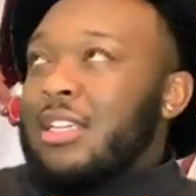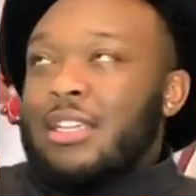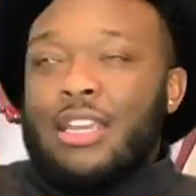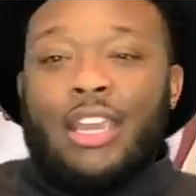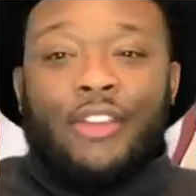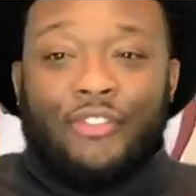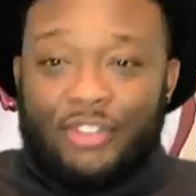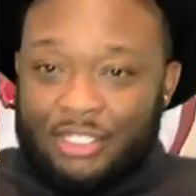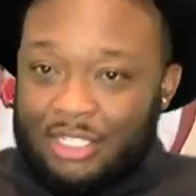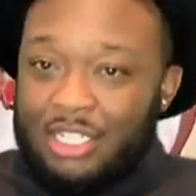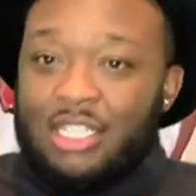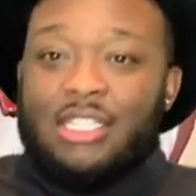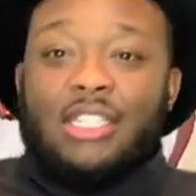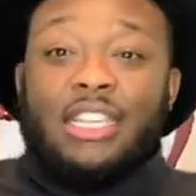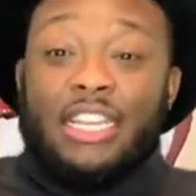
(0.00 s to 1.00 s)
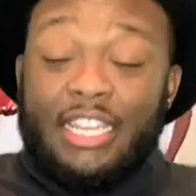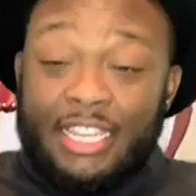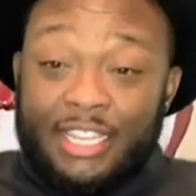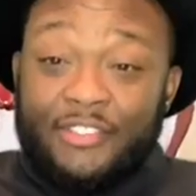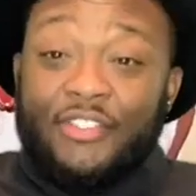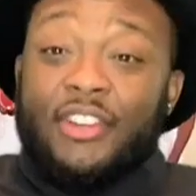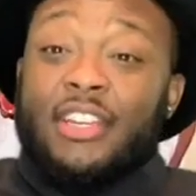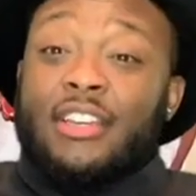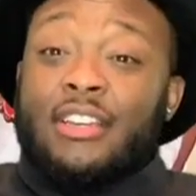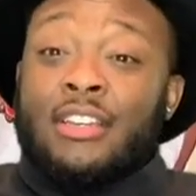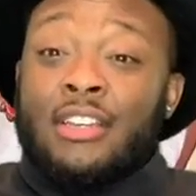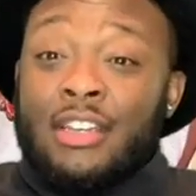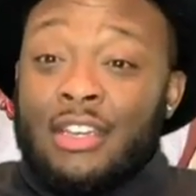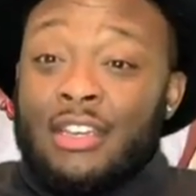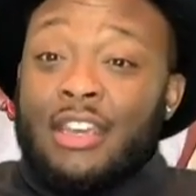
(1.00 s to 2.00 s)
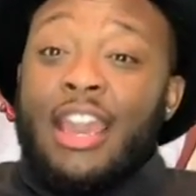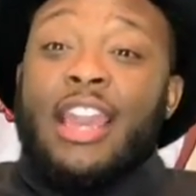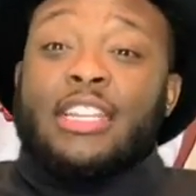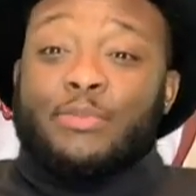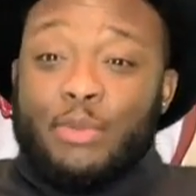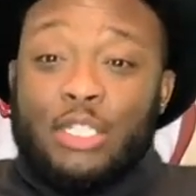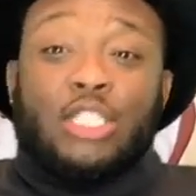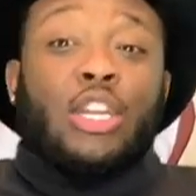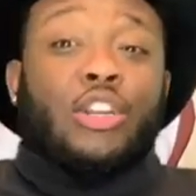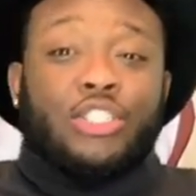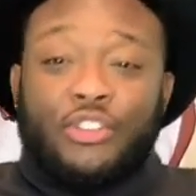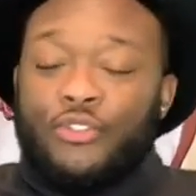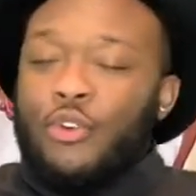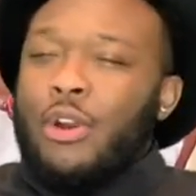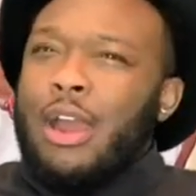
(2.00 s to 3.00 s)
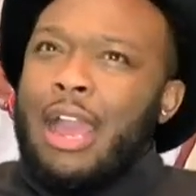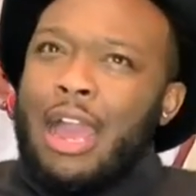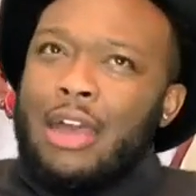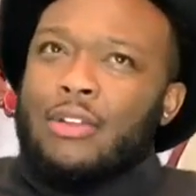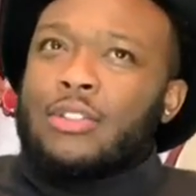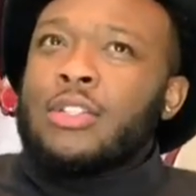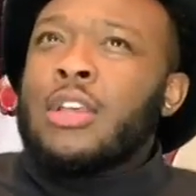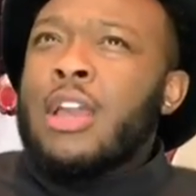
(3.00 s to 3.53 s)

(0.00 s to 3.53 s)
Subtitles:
every season Eva has been searching for a house.